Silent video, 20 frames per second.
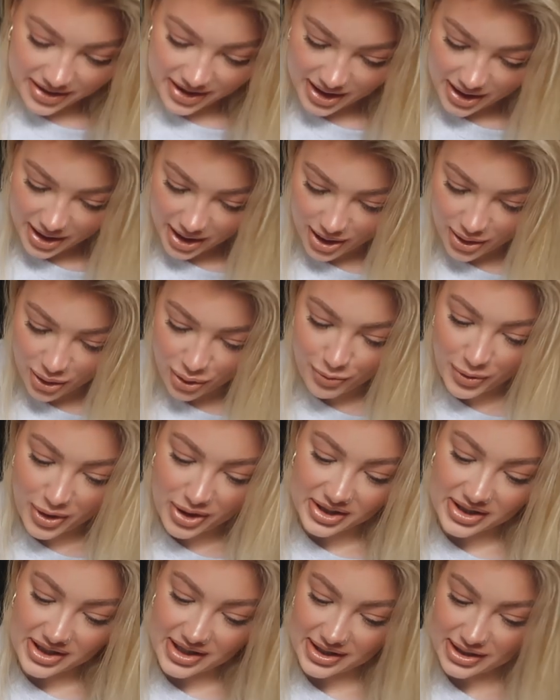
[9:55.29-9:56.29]
think I
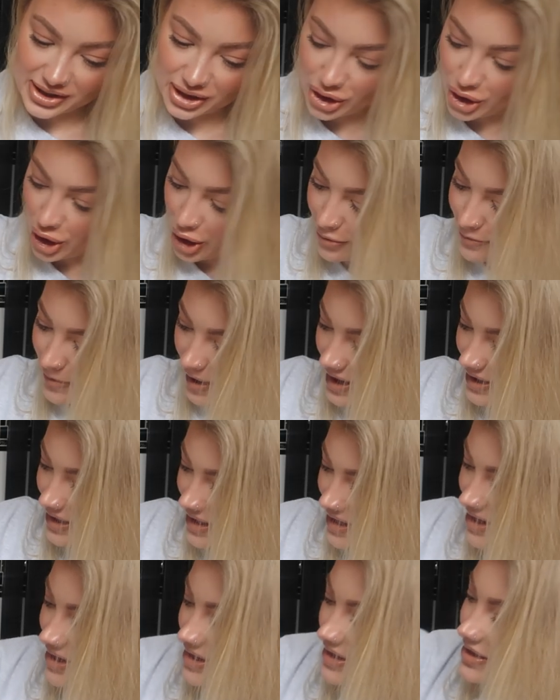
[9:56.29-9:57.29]
almost need to go
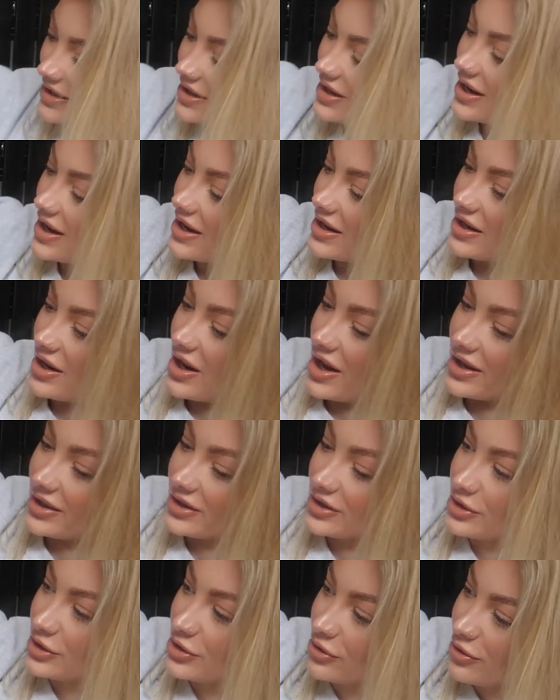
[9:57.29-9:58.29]
back in and like
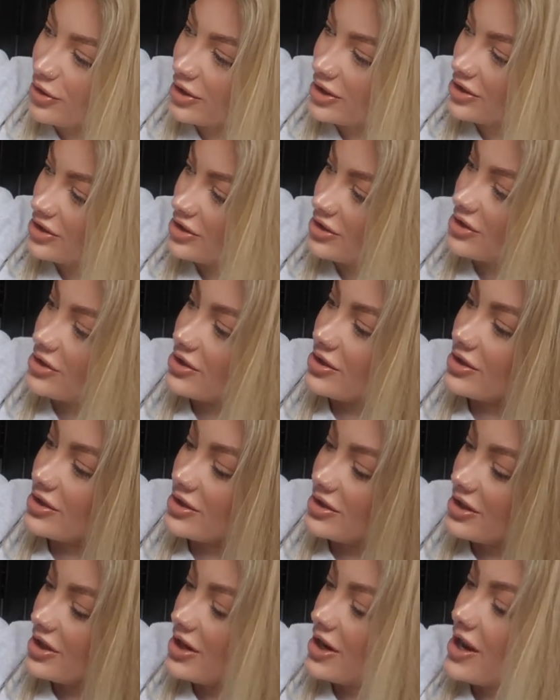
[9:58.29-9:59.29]
scrunch,
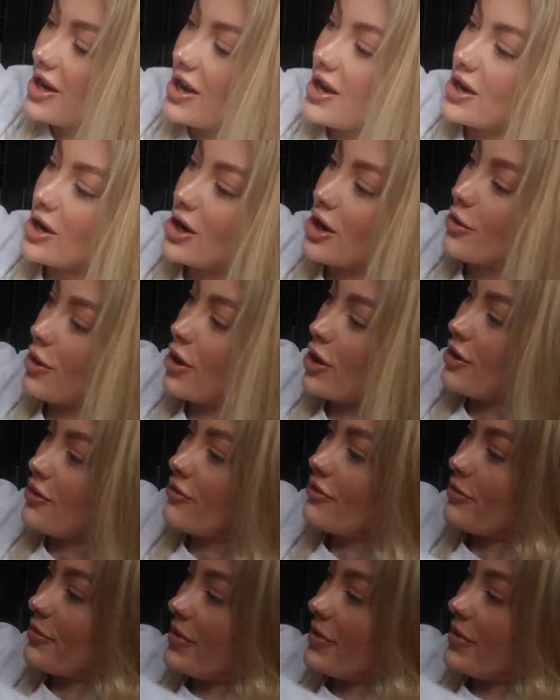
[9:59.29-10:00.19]
go over